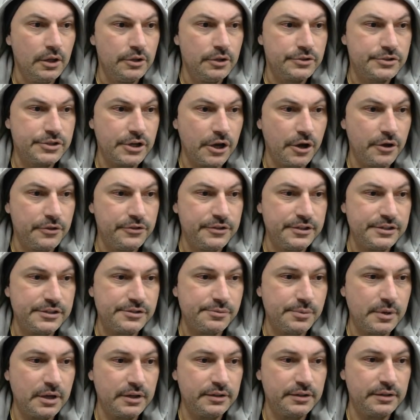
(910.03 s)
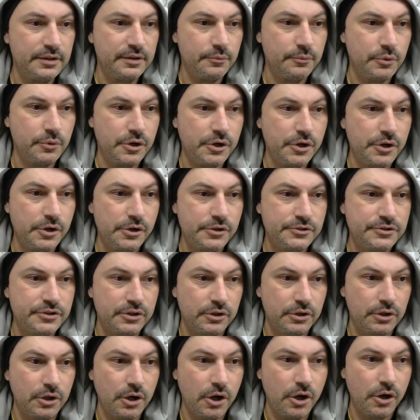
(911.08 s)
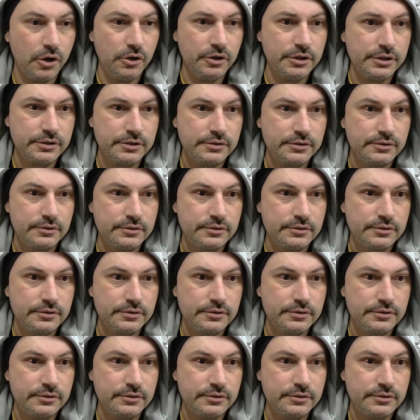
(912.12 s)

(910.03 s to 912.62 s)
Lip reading: So this one was log.